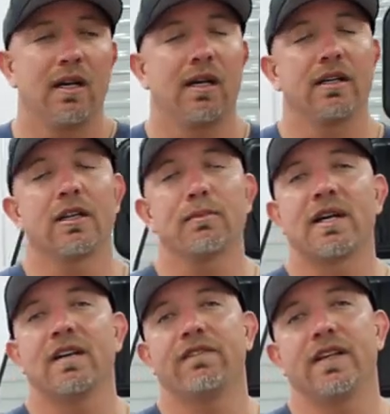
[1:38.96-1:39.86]
Another
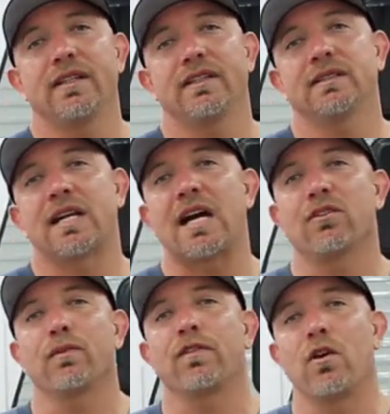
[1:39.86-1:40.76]
benefit is the
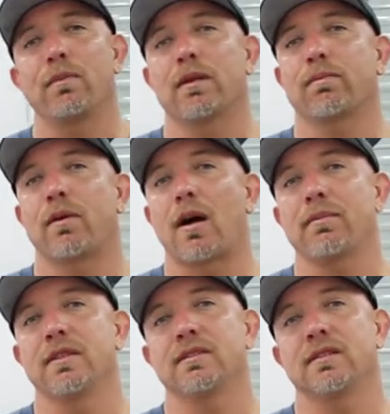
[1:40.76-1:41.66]
hydrophobic
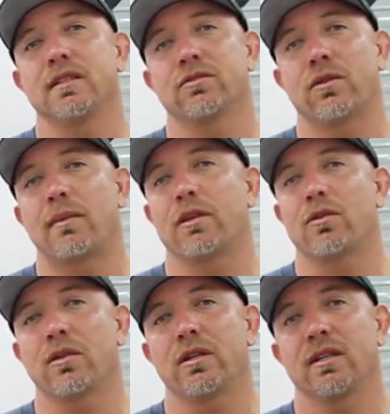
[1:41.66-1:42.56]
properties that a ceramic
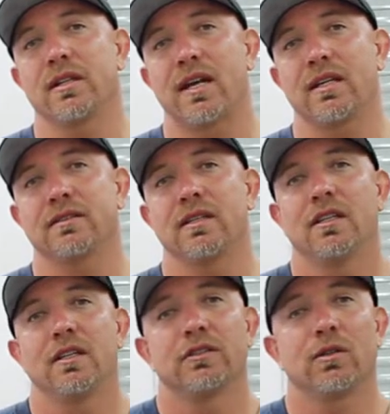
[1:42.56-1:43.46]
coating has.
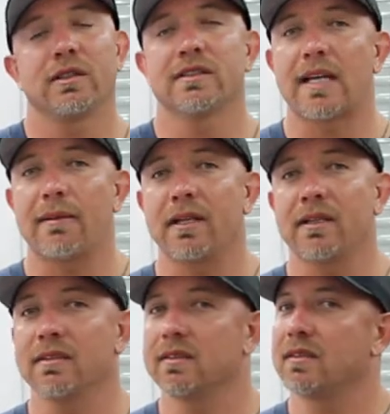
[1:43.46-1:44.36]
So what does that
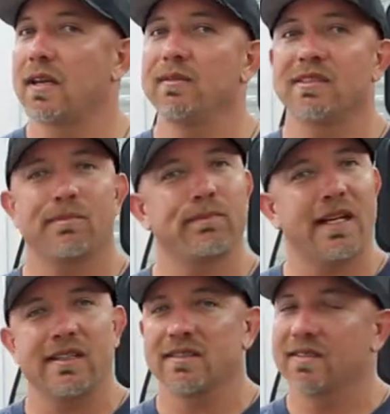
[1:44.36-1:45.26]
mean? That means your
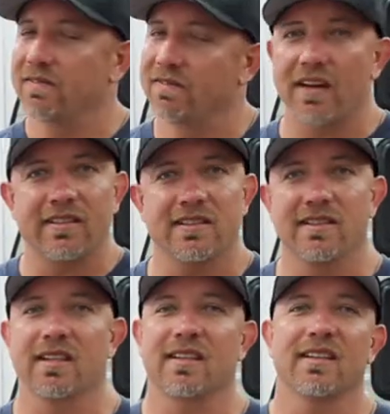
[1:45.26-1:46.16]
paint is very
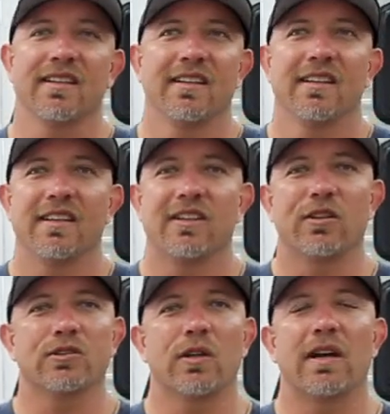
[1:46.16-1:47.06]
slick, you
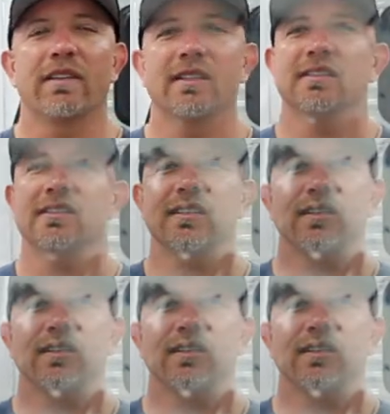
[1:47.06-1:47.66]
know, so everything's just